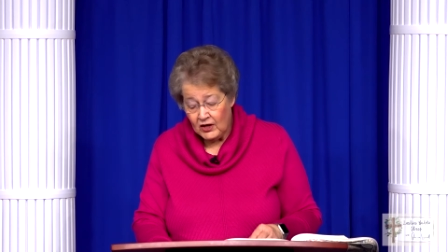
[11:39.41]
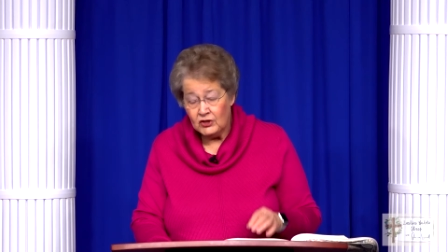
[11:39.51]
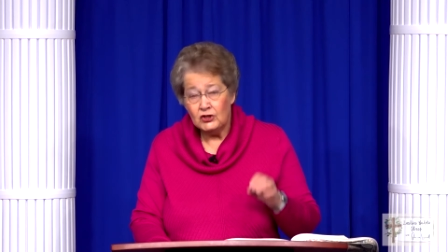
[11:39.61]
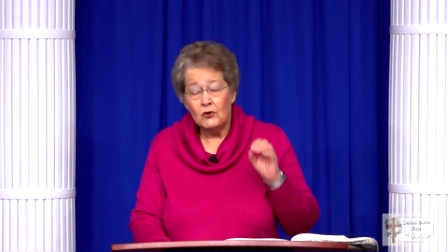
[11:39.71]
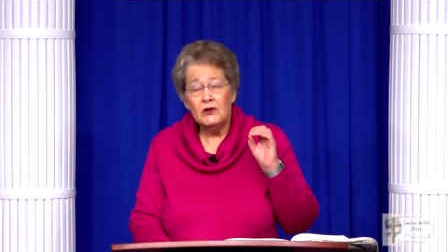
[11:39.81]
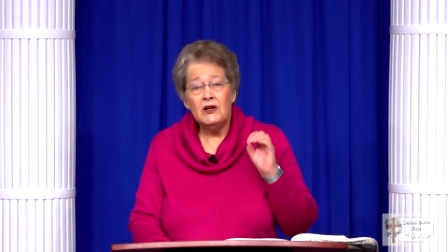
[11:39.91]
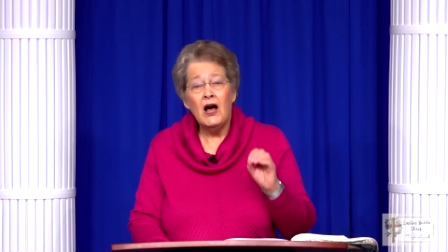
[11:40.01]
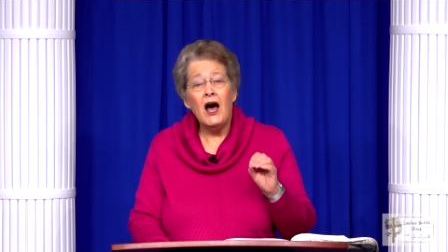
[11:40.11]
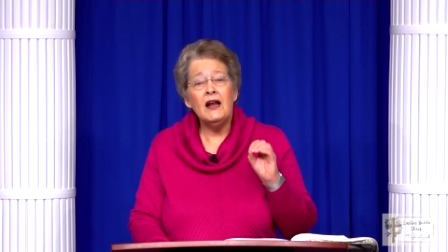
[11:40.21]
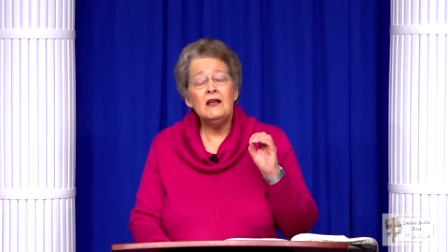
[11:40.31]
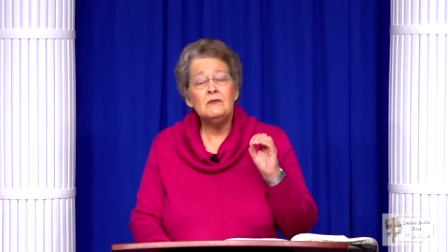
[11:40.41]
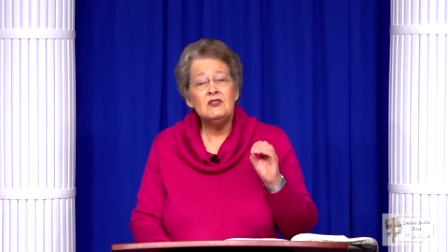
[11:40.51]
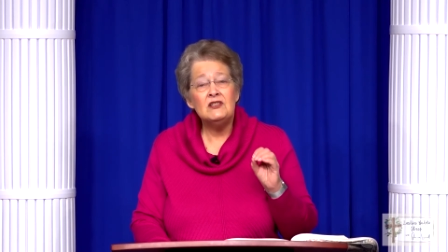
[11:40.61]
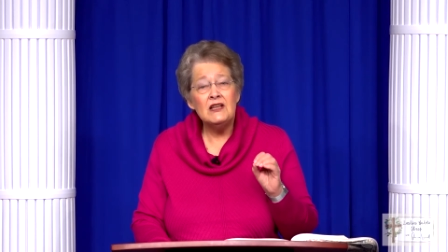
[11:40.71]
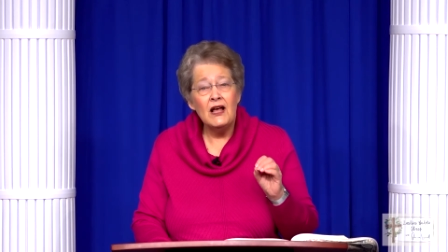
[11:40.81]
So God
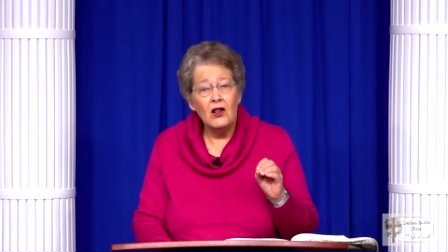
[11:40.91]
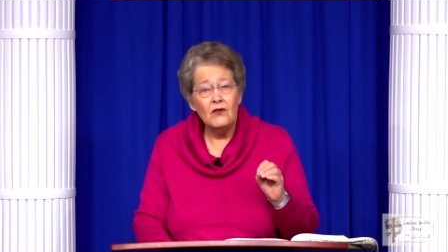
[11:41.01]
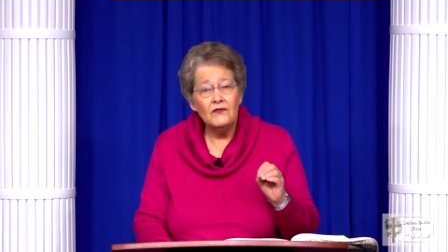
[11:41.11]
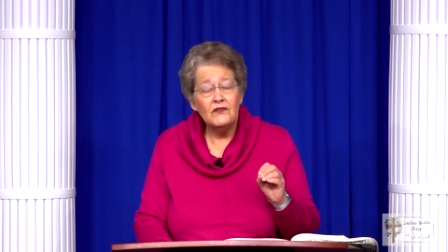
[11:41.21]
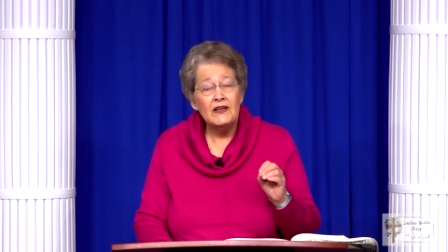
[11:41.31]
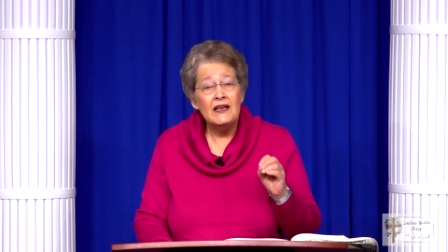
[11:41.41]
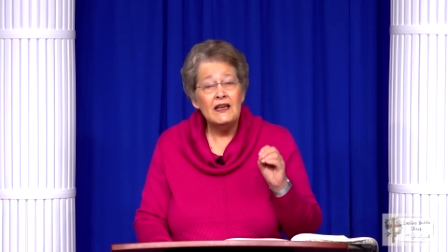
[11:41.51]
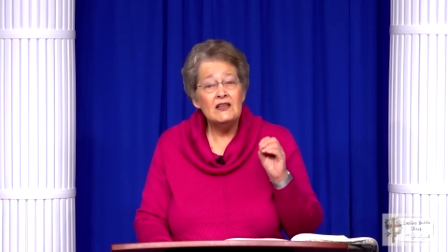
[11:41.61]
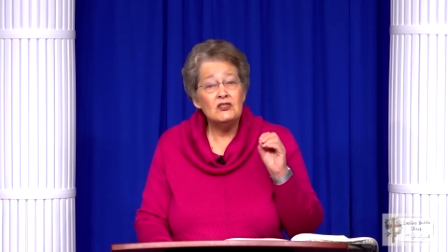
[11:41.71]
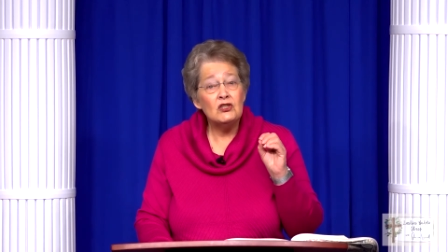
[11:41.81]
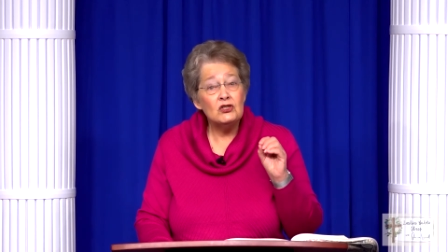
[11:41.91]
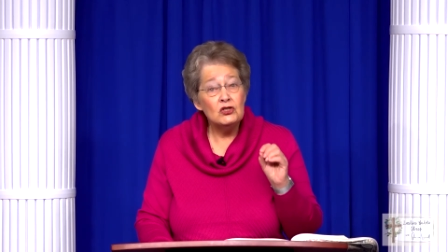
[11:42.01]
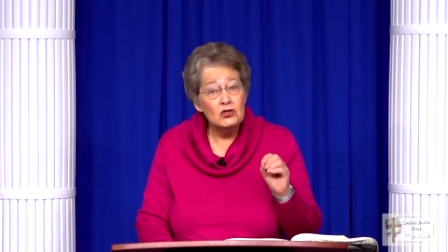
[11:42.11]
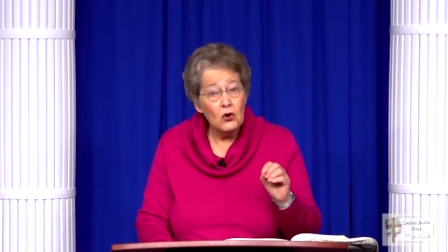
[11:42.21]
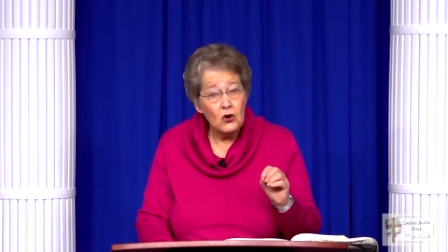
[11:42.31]
Himself is the
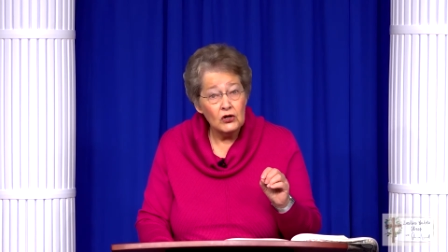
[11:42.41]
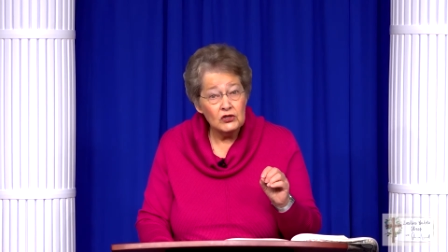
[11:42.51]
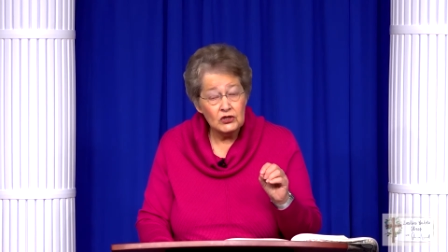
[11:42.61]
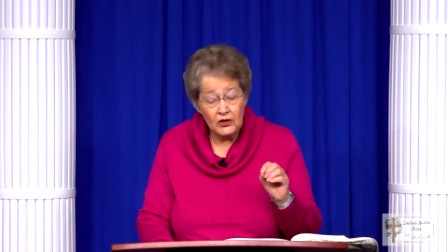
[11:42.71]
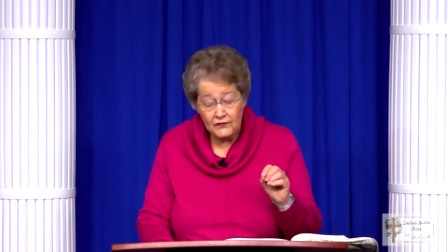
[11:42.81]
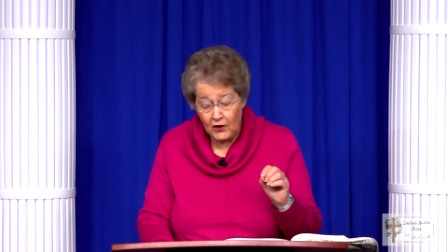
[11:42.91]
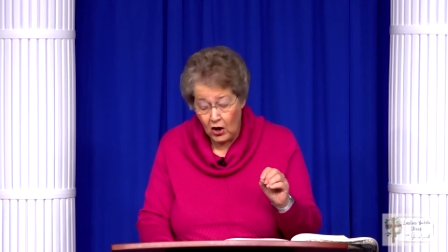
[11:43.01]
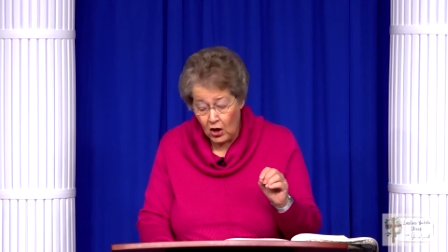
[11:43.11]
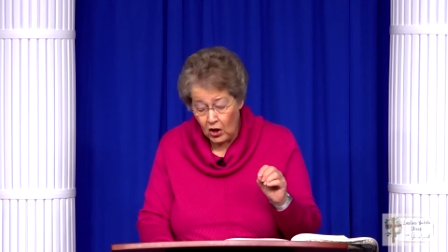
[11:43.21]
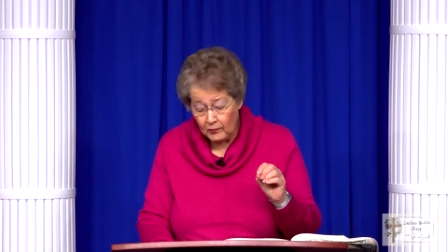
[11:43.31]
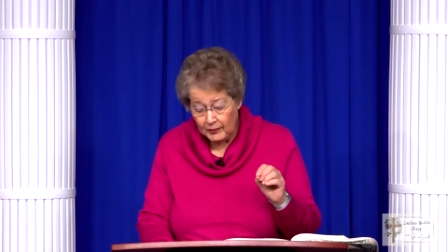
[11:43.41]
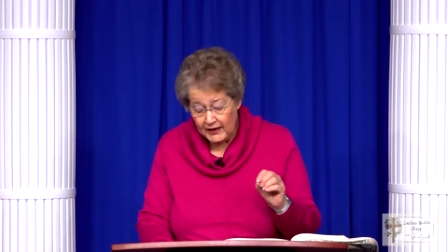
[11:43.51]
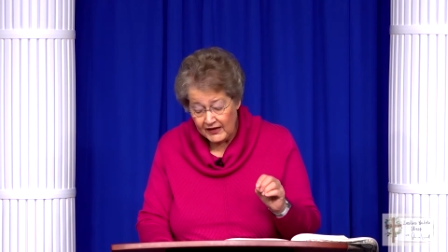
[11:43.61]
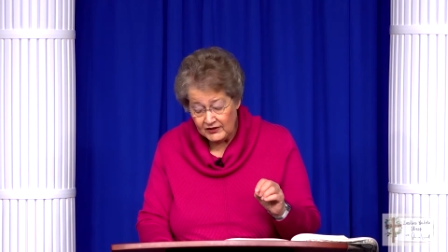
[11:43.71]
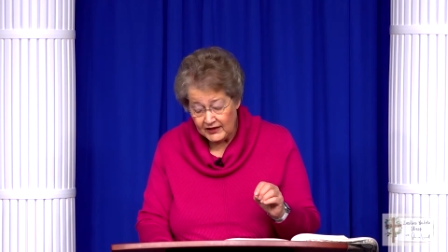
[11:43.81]
source of all
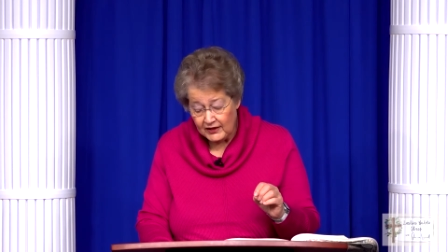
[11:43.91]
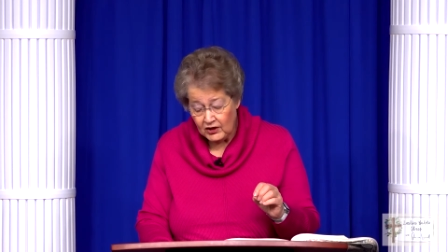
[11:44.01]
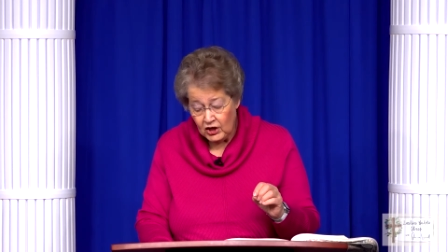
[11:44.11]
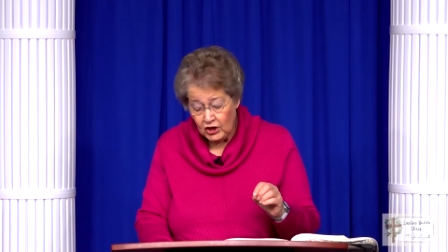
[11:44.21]
blessing.